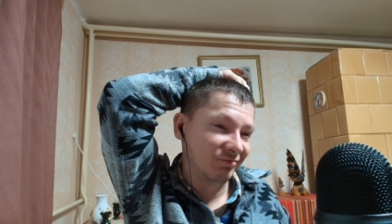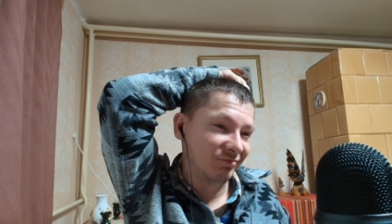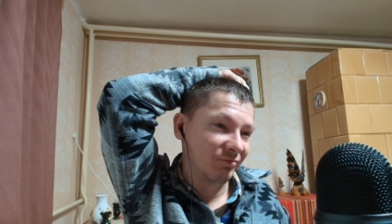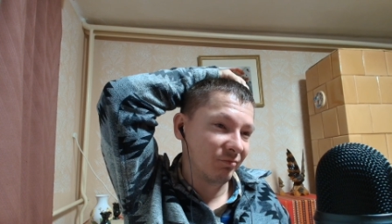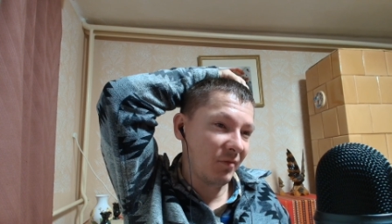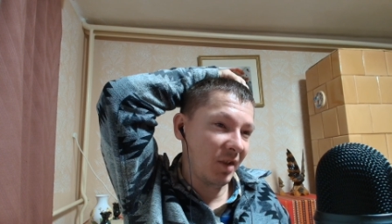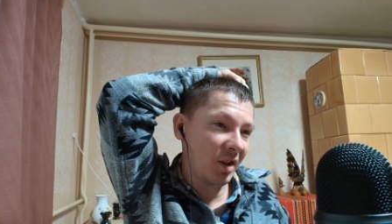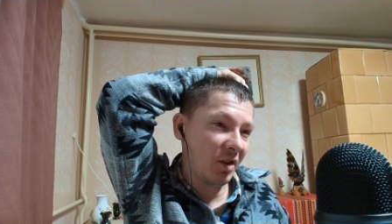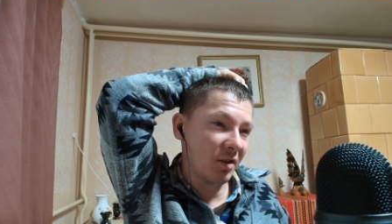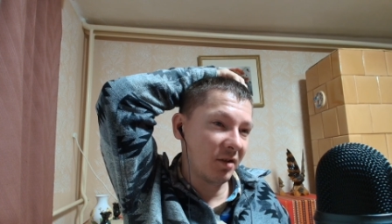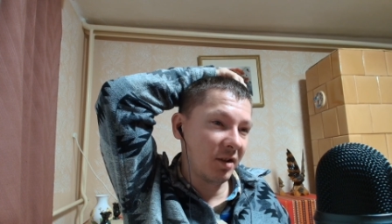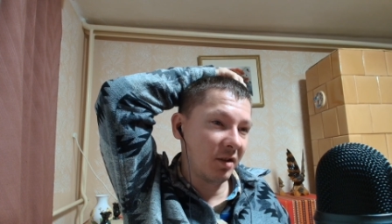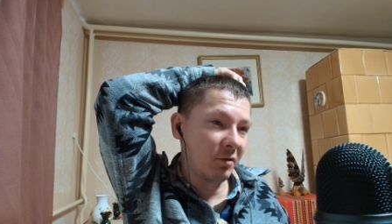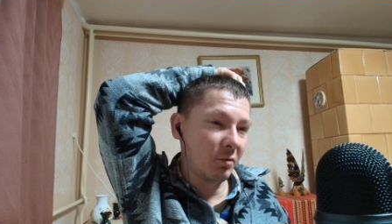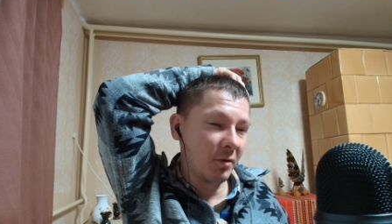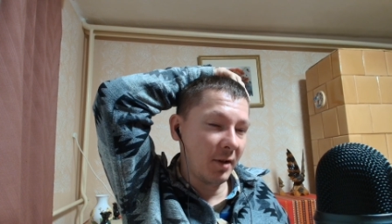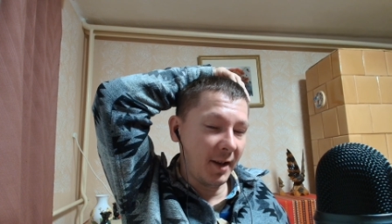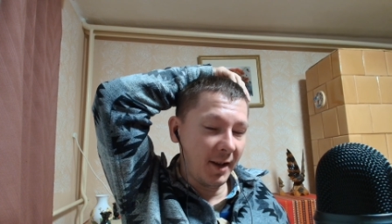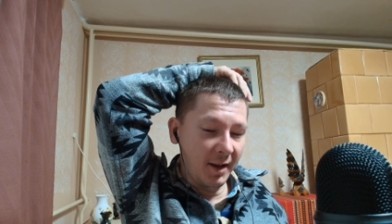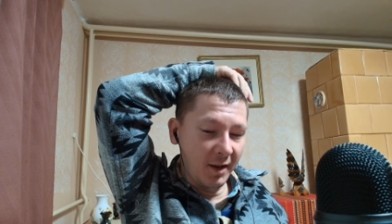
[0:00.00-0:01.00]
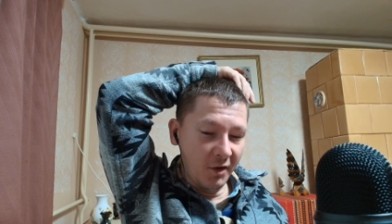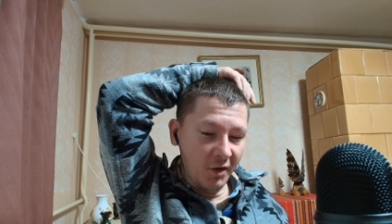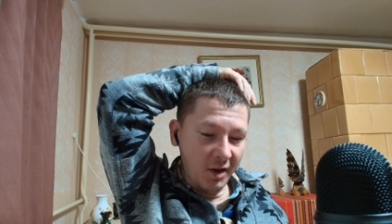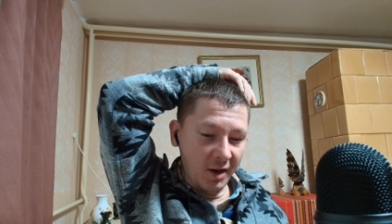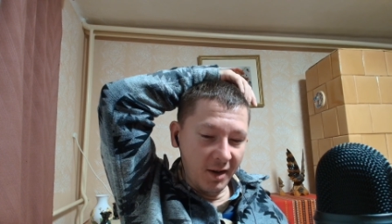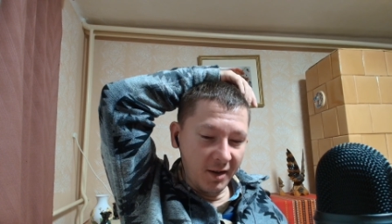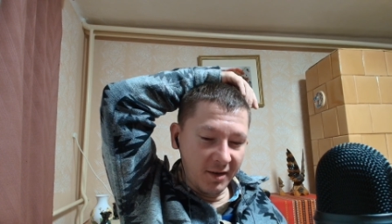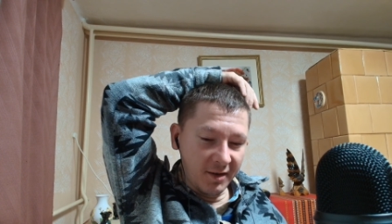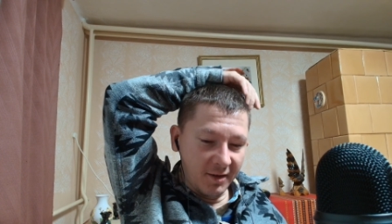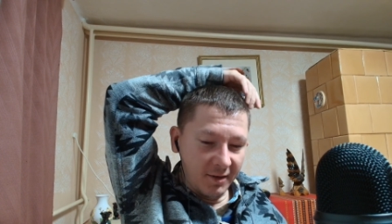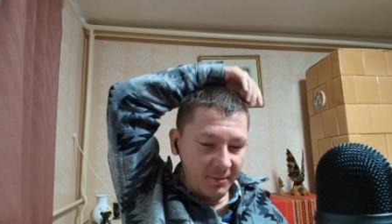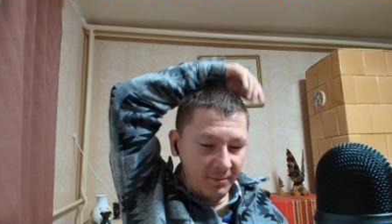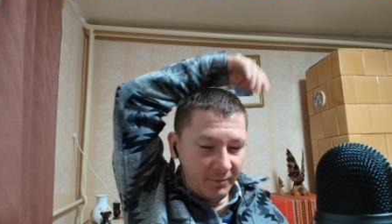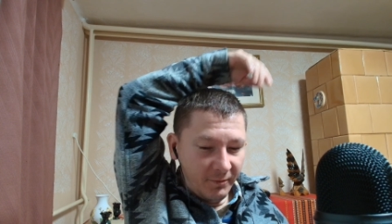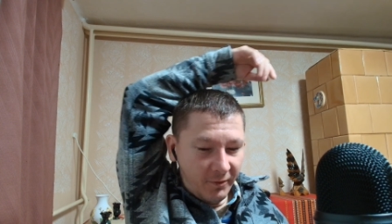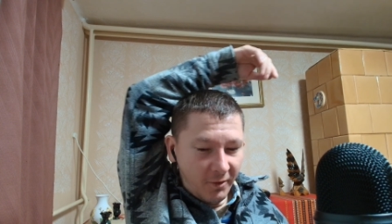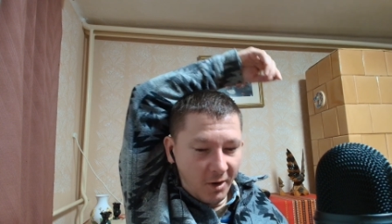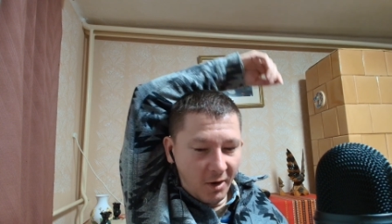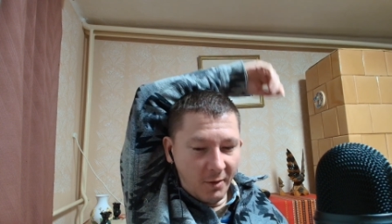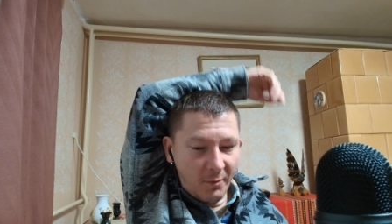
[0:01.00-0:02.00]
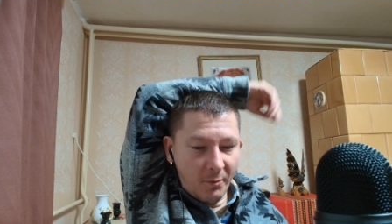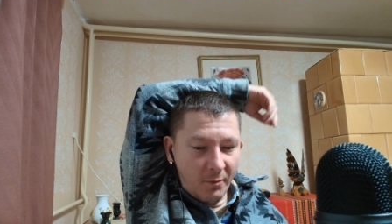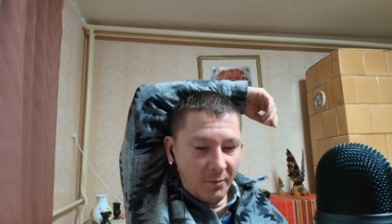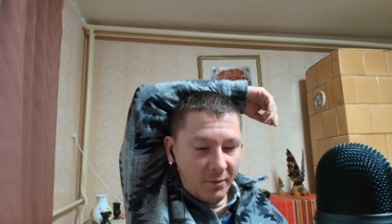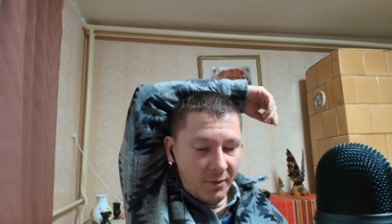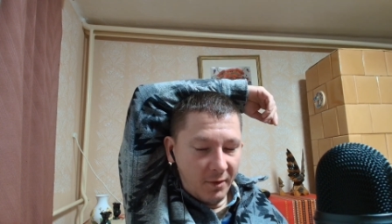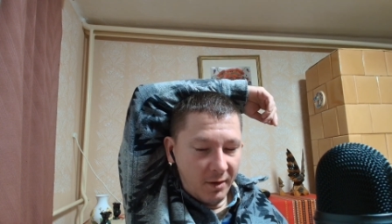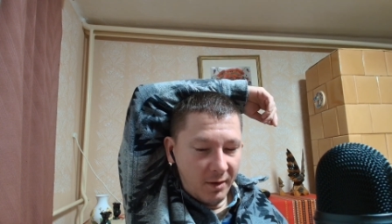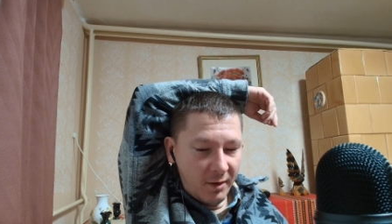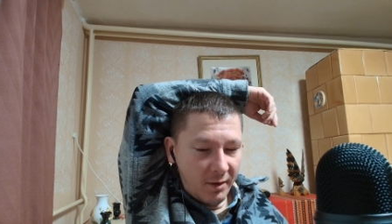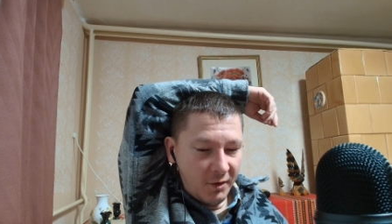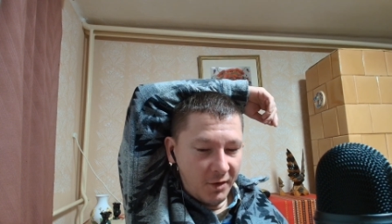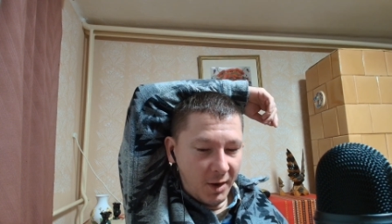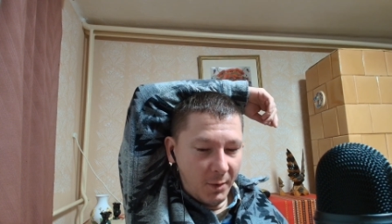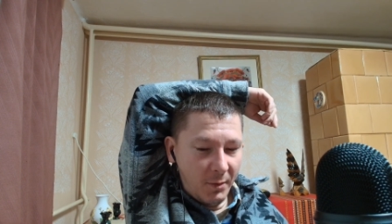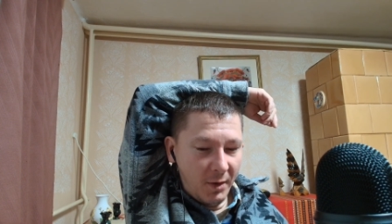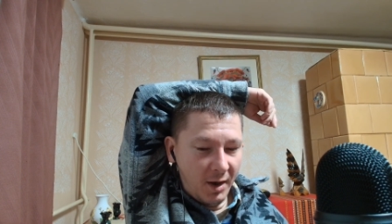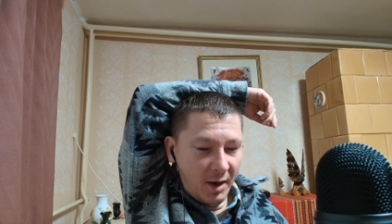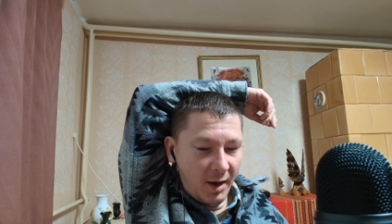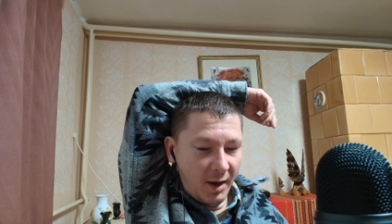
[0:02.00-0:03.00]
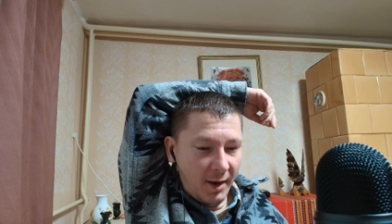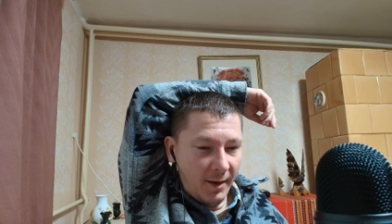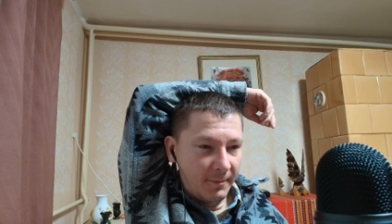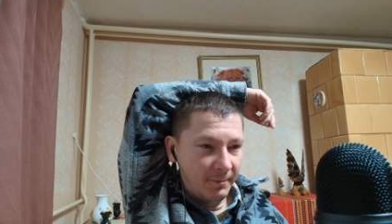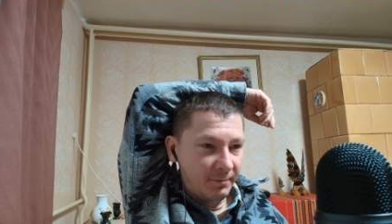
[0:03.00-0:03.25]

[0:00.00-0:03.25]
Because it took ages for Gemini.